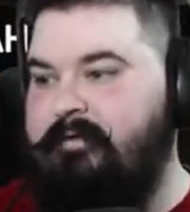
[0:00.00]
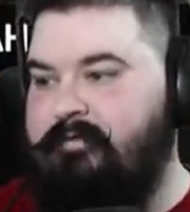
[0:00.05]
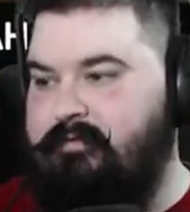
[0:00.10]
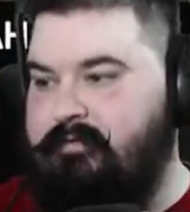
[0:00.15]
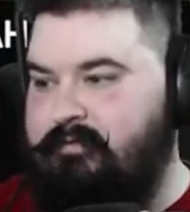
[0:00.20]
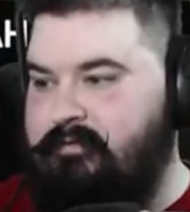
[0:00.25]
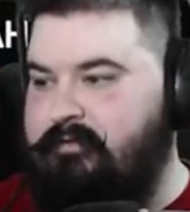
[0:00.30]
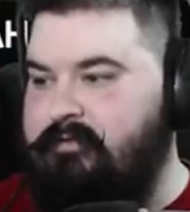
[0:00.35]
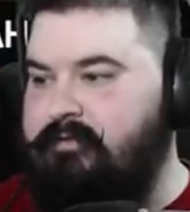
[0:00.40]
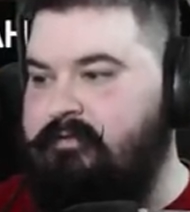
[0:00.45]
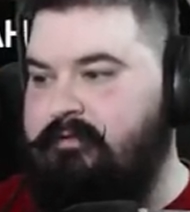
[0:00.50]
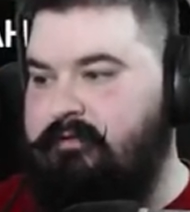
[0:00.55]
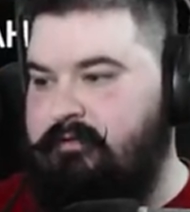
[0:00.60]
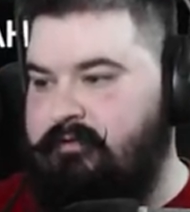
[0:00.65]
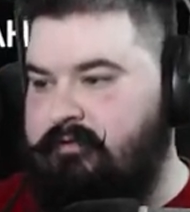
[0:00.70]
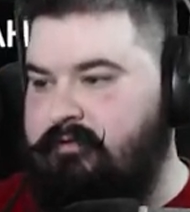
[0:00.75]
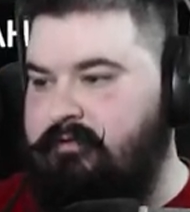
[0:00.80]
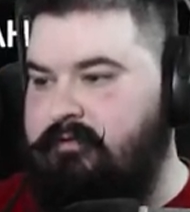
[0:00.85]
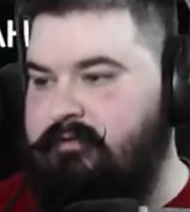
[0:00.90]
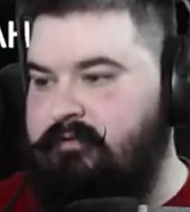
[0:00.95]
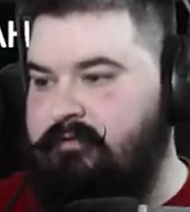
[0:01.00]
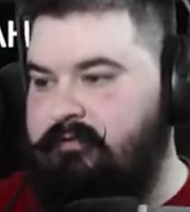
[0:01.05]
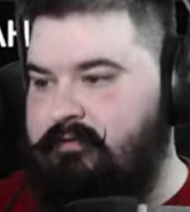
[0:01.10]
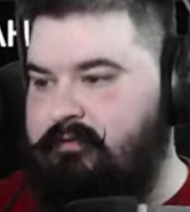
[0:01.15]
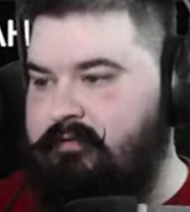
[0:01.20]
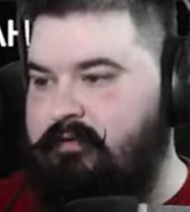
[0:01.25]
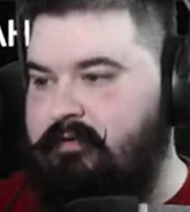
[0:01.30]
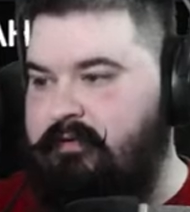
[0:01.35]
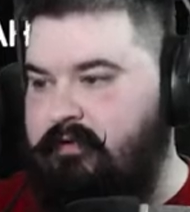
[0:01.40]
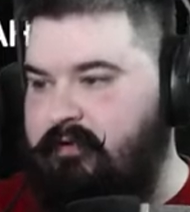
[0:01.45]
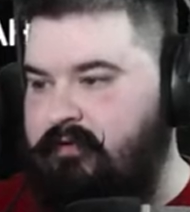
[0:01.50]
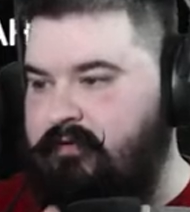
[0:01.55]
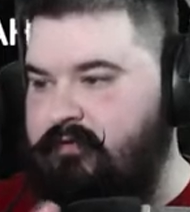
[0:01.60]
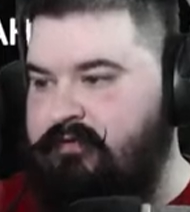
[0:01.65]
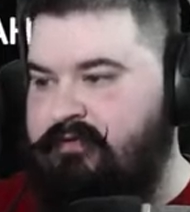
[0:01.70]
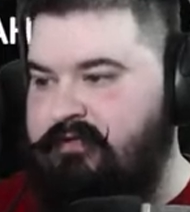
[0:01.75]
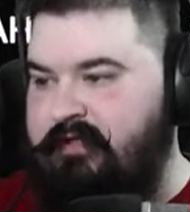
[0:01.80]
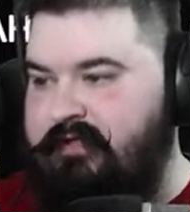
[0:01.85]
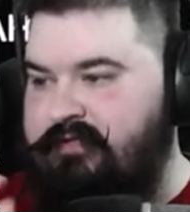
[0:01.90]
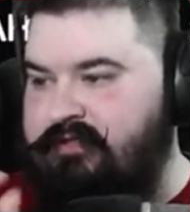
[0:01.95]
Do, do, do, do,
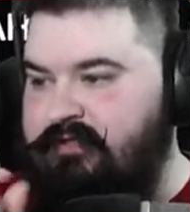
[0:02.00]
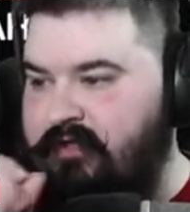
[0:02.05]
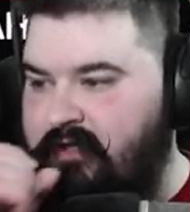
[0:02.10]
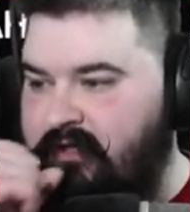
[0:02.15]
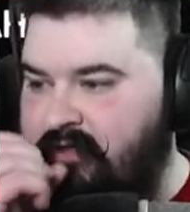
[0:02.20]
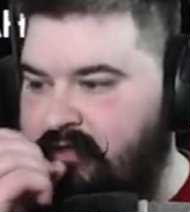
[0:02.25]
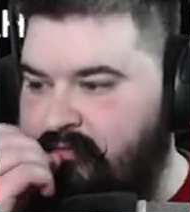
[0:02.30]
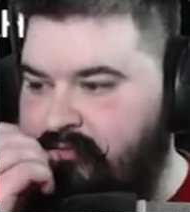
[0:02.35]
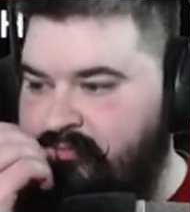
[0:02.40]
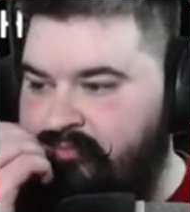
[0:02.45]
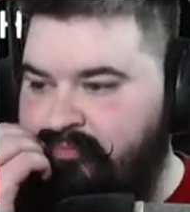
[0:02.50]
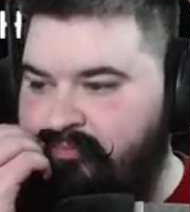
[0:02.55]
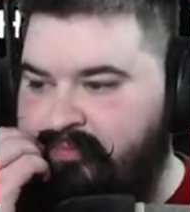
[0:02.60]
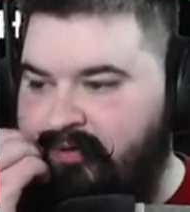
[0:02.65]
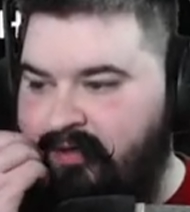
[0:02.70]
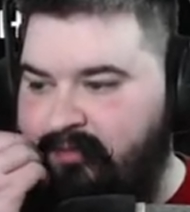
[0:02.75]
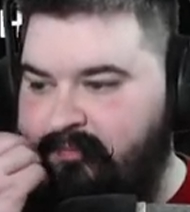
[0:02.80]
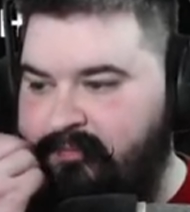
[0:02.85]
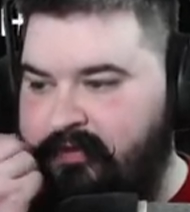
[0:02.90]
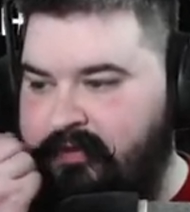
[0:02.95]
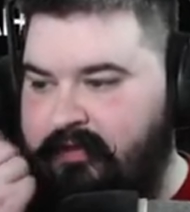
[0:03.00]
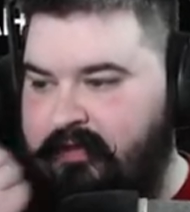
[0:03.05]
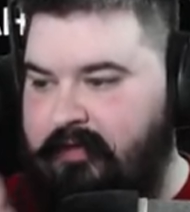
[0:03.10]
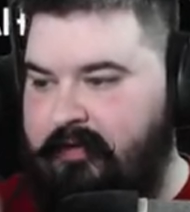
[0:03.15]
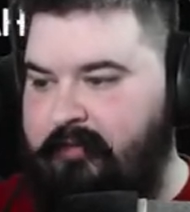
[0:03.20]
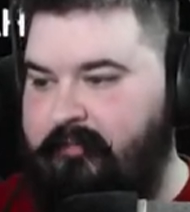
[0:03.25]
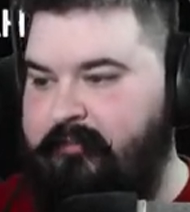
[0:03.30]
Use death shotgun, pump it.